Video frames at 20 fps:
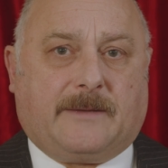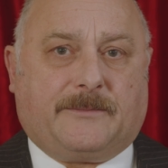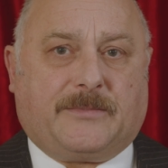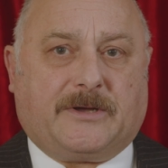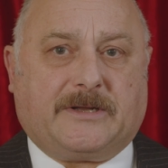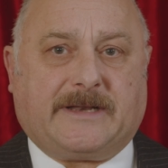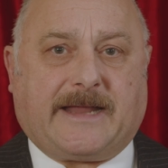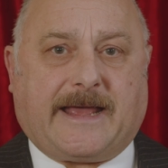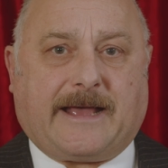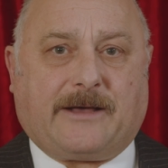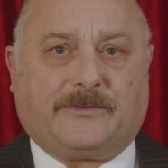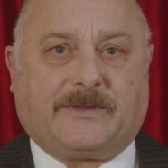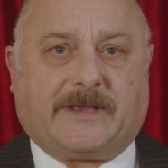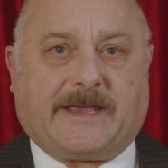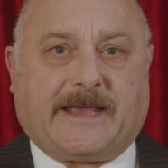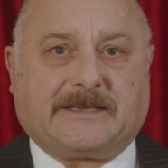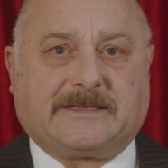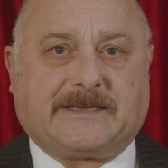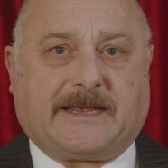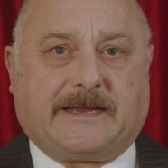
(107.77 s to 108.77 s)
But now
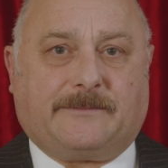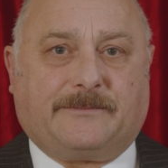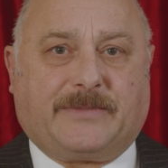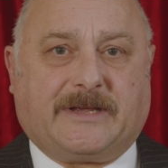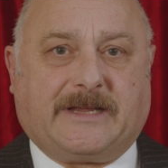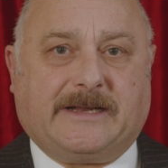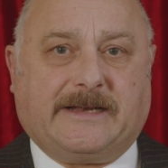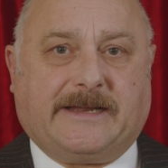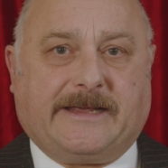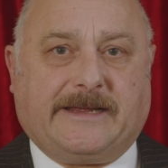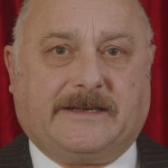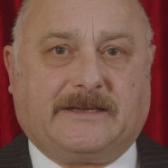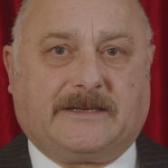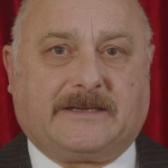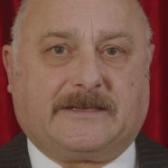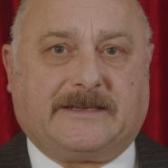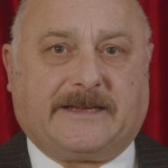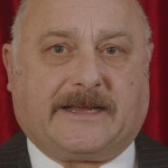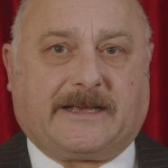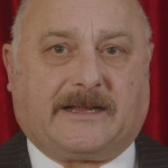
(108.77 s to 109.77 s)
the S N P
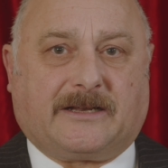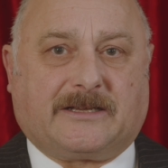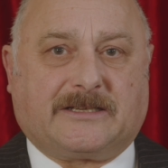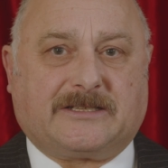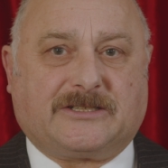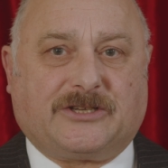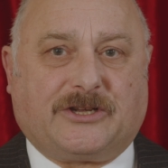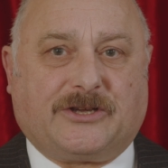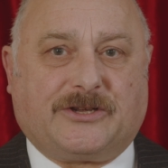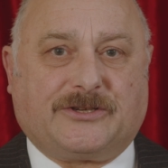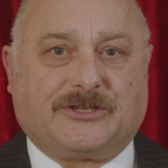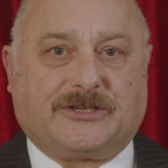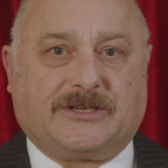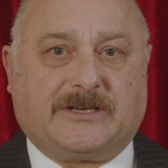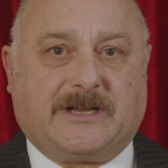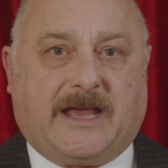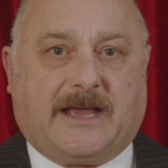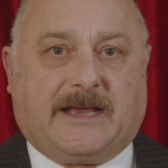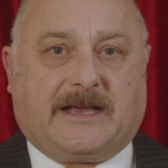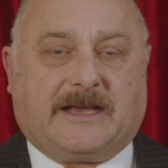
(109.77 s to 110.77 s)
leader, Nicola
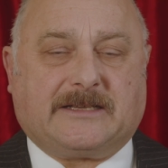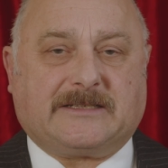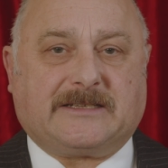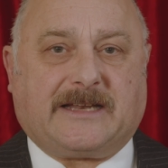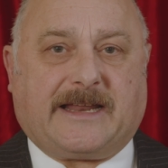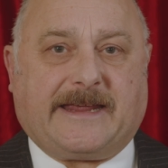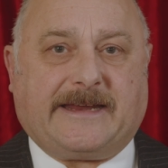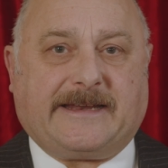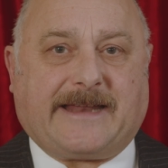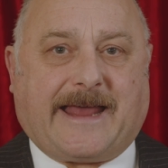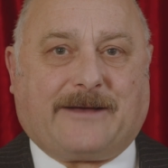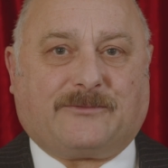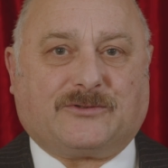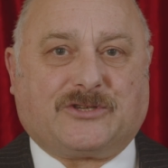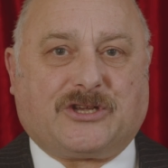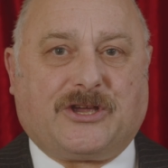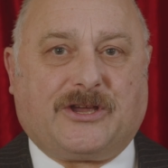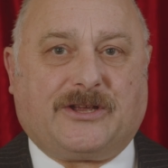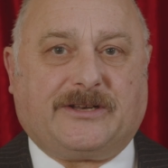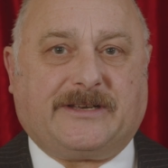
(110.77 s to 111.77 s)
Sturgeon, has laid out
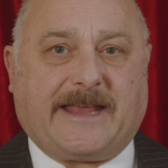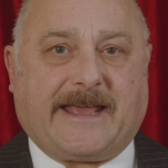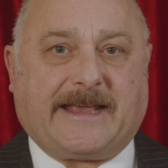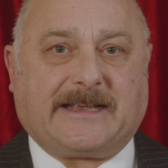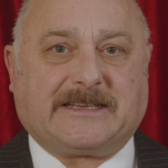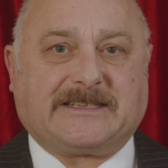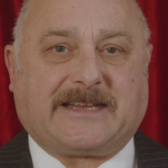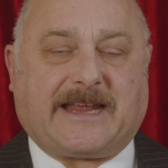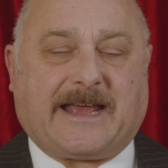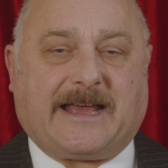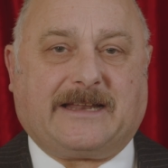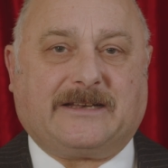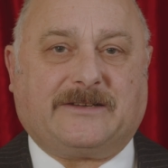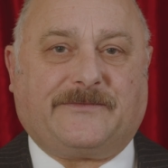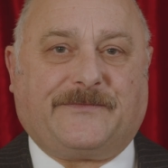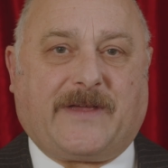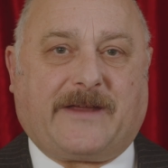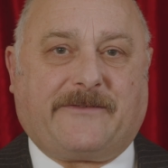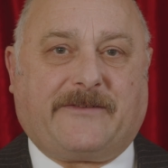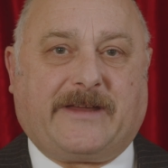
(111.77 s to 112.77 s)
her next and
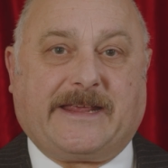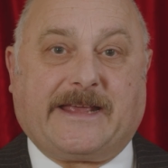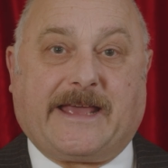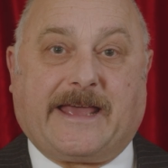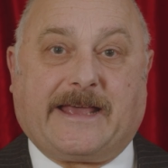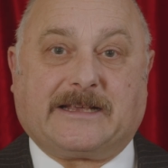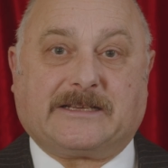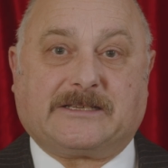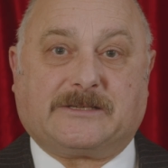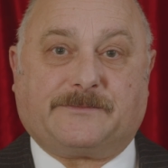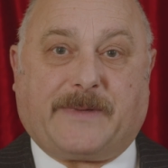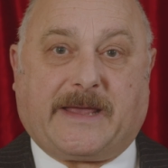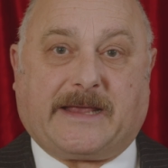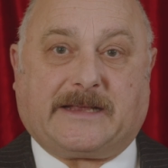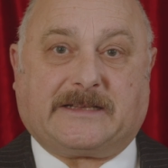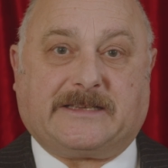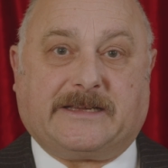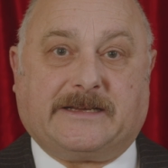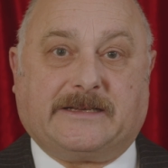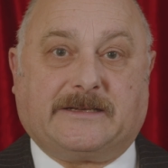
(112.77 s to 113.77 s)
very
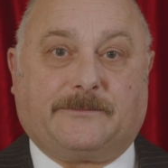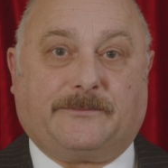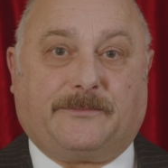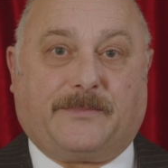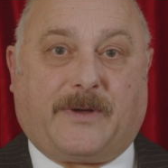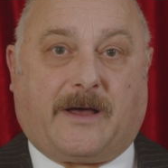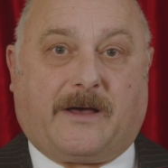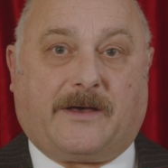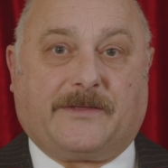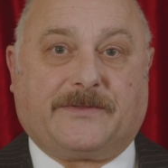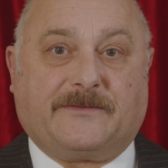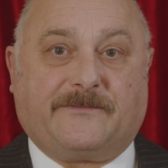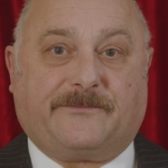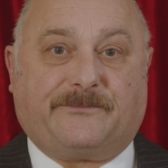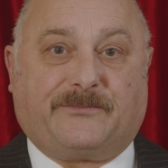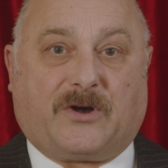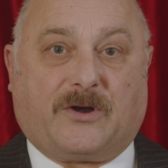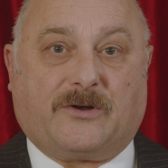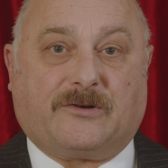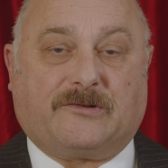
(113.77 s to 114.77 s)
expected path
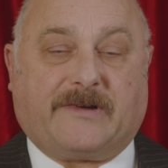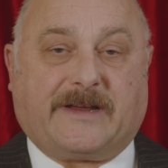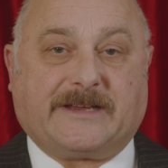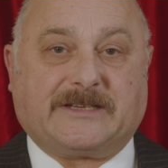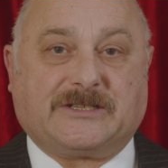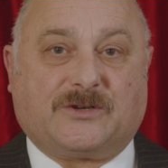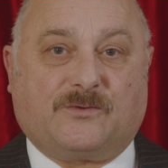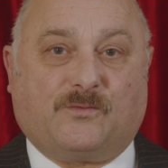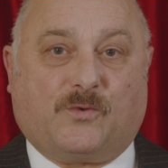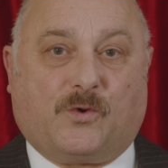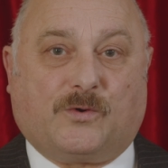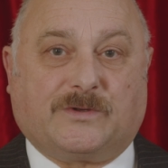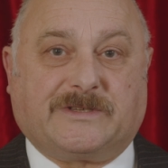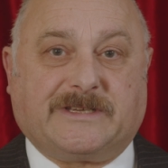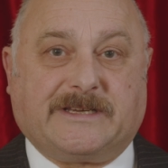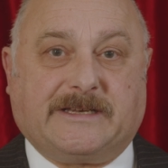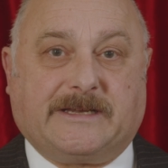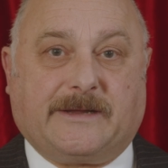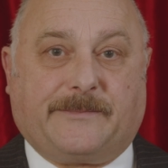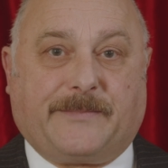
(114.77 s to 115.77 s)
of progress towards
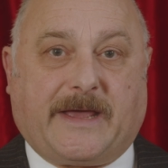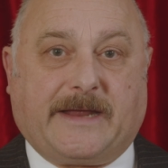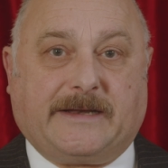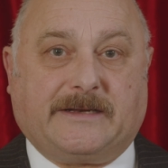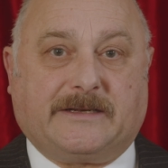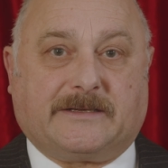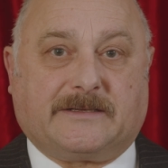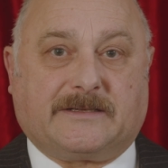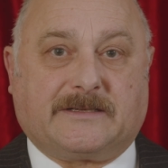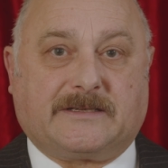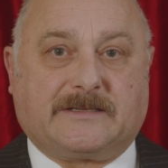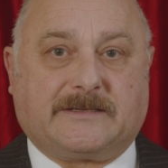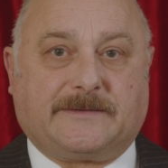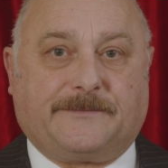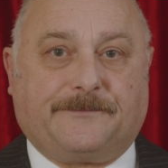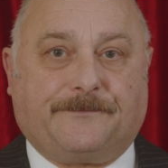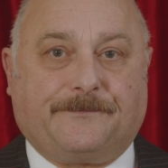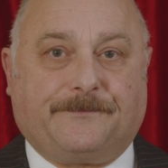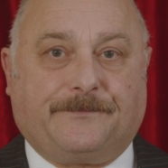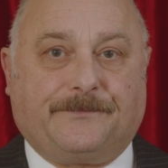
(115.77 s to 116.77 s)
independence.
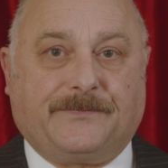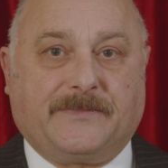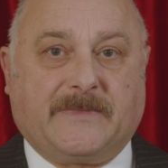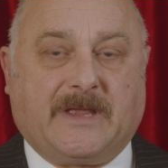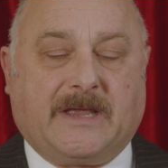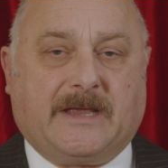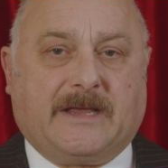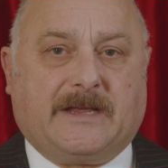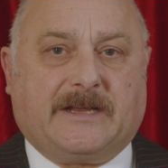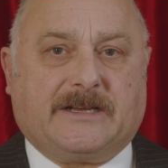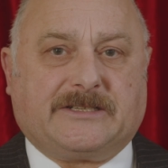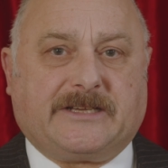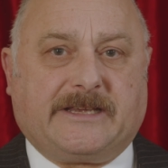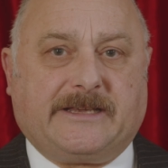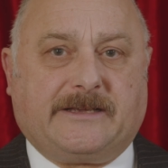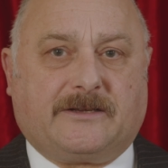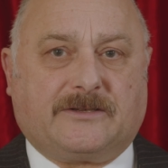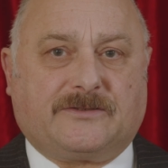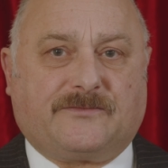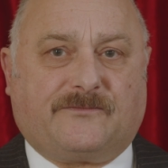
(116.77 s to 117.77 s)

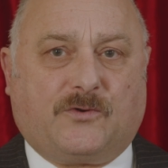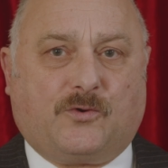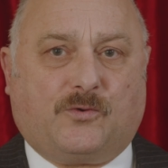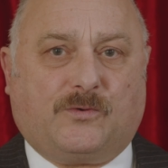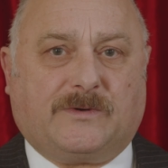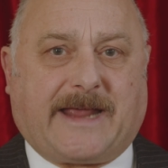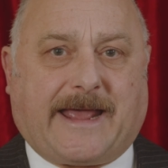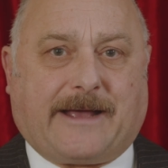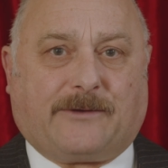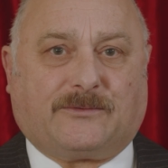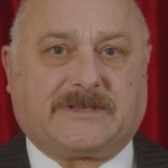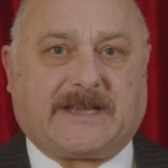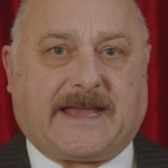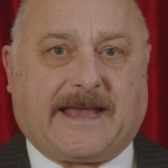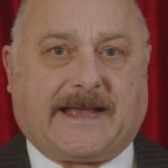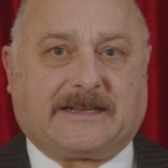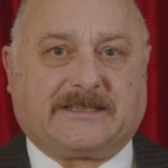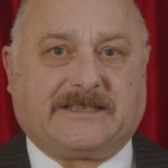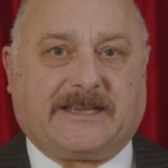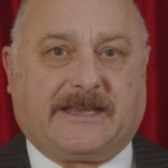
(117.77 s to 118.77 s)
She has ruled out
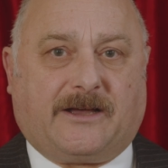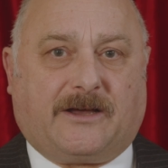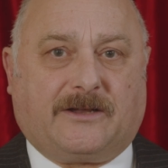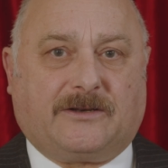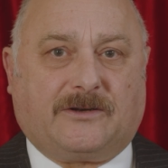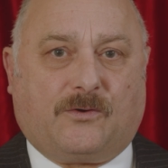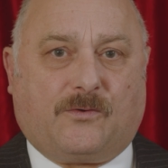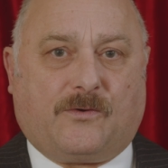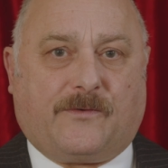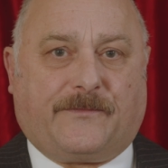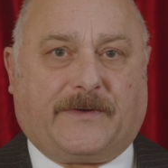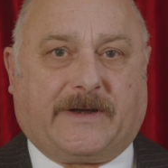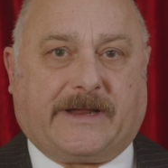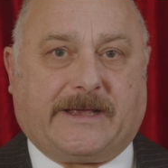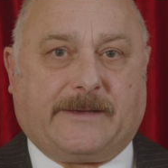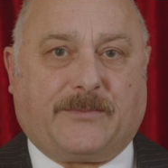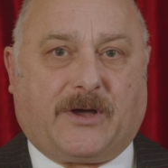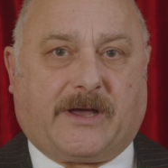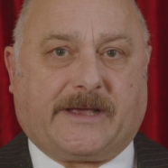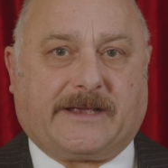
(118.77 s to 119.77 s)
acting
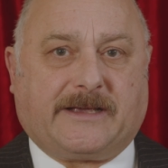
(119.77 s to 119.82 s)
unlawfully by